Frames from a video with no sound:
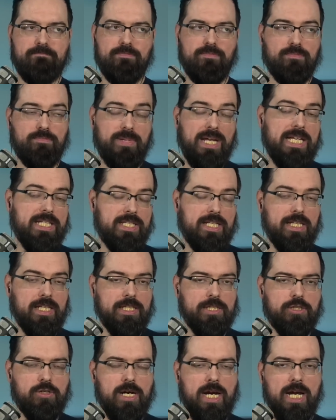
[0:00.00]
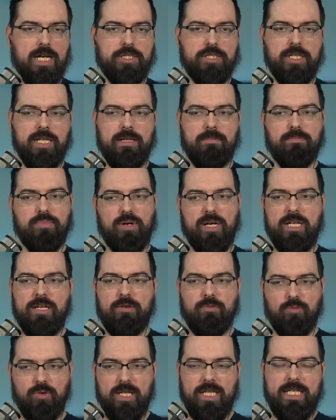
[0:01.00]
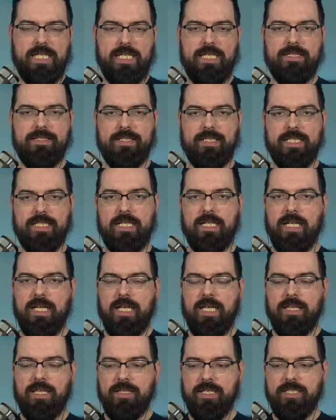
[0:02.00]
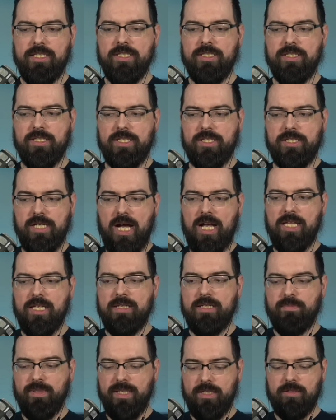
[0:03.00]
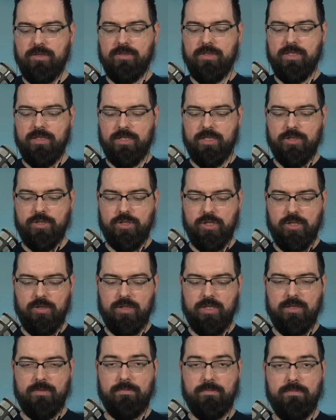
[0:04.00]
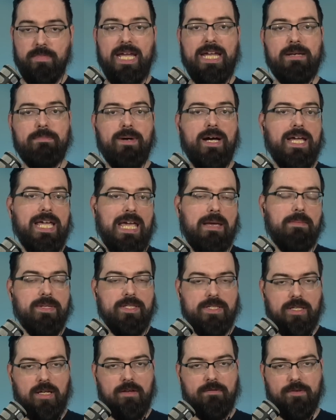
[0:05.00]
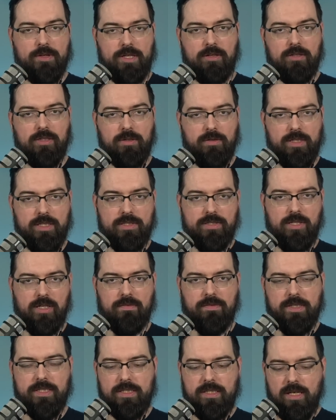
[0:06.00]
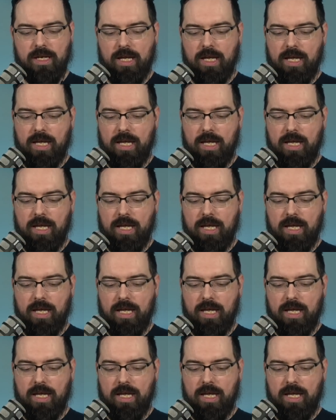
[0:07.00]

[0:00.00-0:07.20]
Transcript: basically trash and break really easily. This is a solid build controller made by Amazon for their Luna service.